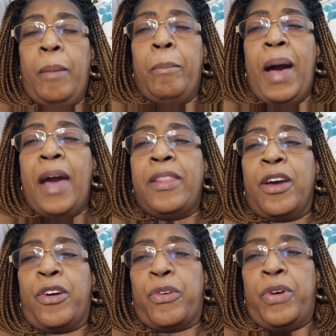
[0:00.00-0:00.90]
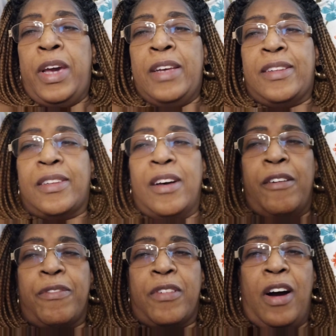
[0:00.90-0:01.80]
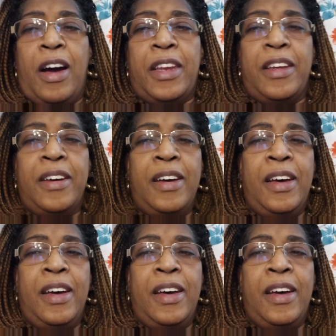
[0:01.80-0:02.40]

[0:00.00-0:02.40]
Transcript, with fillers: by the grace of God.